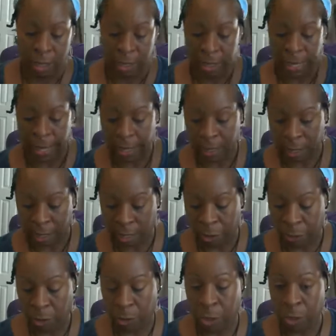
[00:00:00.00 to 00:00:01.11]
take the
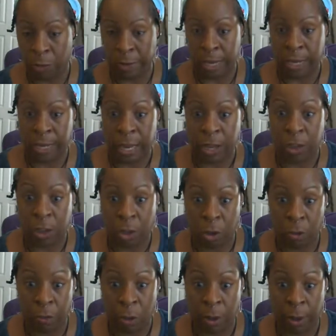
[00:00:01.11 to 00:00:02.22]
little bit of that
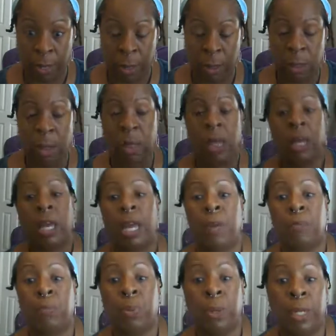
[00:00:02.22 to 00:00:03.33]
clove oil
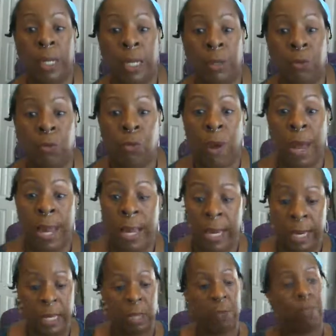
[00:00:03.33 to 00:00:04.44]
and put it right
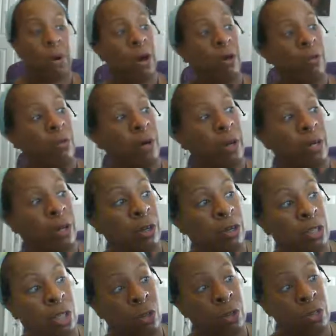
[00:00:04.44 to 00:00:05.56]
in the part where your
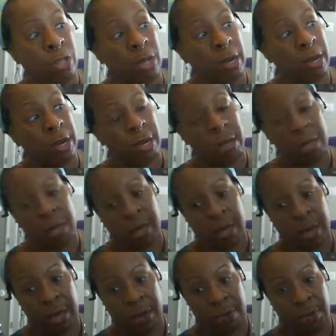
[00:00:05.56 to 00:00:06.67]
toes are.
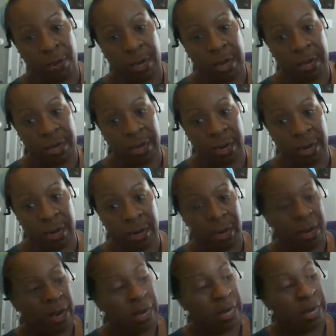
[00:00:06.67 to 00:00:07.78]
Put it there.
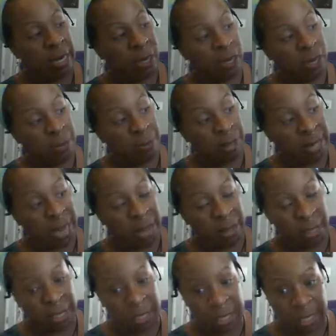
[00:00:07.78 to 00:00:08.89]
And then come
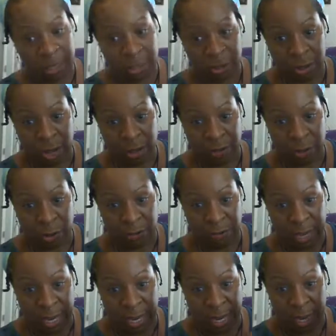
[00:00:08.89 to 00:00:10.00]
down the center of your
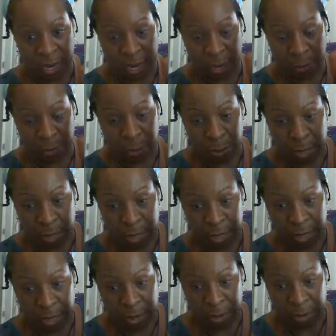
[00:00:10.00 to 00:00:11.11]
feet and put it
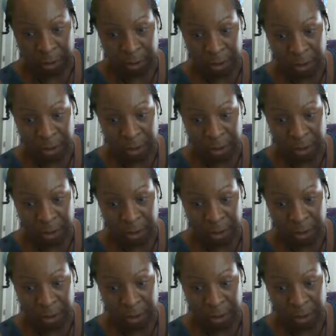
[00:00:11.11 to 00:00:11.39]
there.